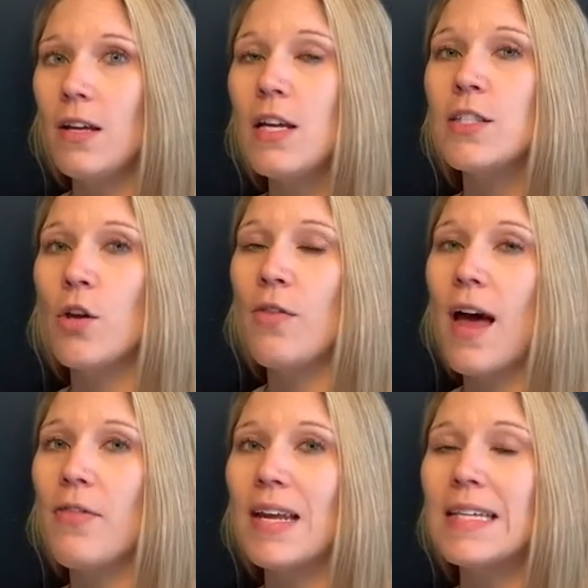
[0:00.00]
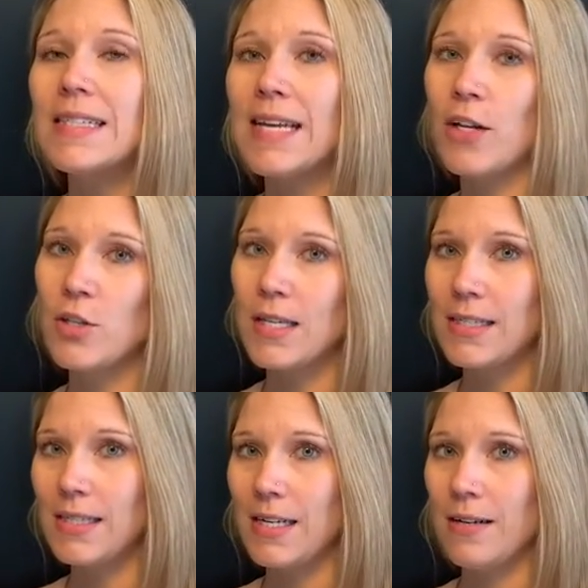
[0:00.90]
so that they could see out to the
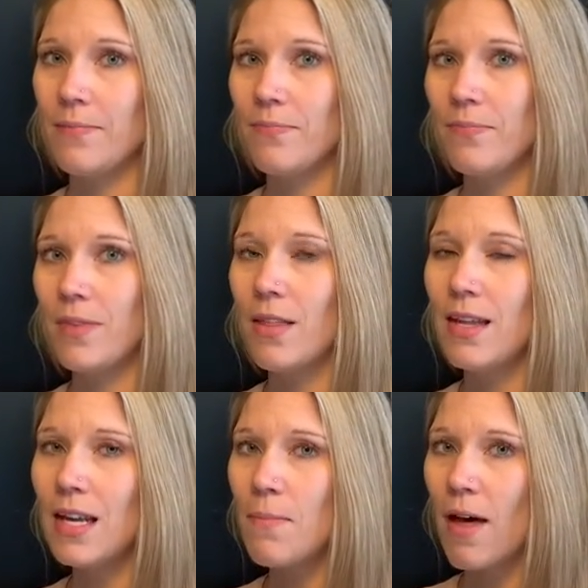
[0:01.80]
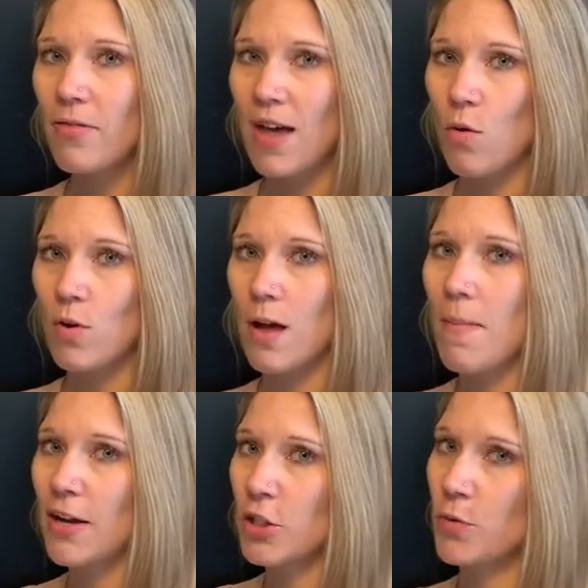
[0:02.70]
sea? Think about that, we'll come
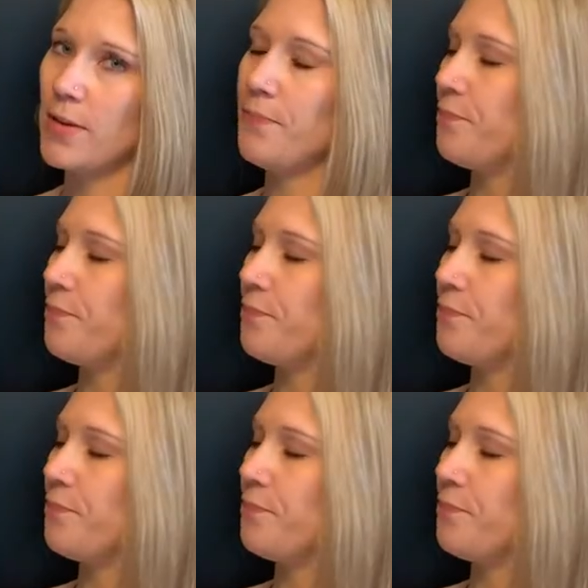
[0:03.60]
back to it.